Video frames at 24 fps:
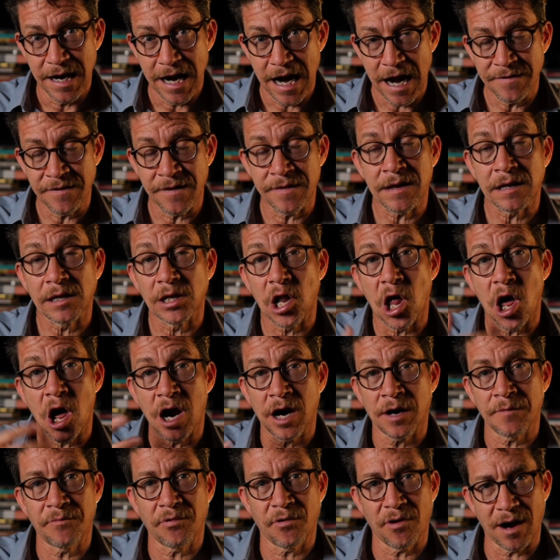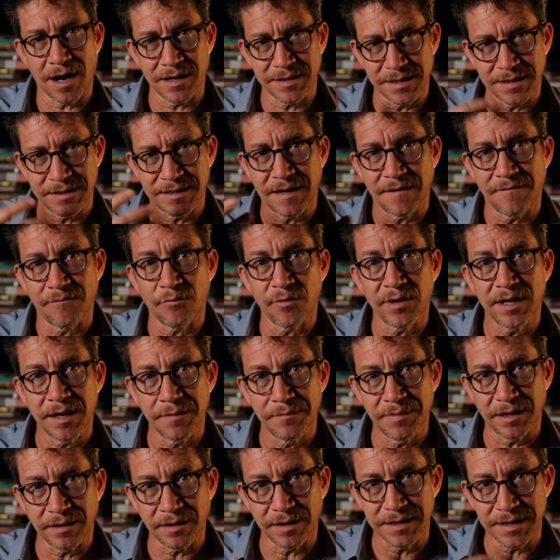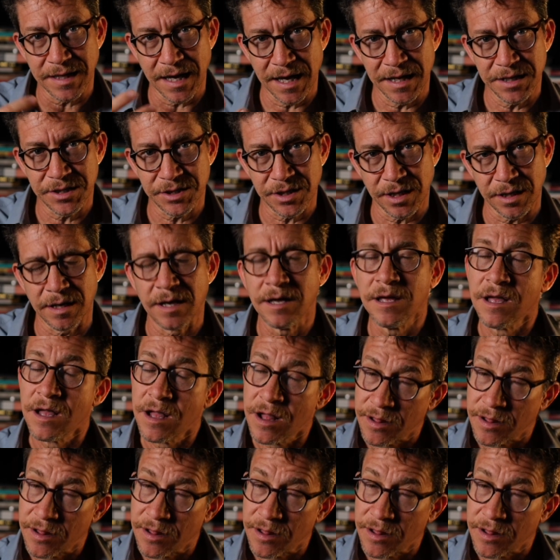and then the long process of rehabilitation.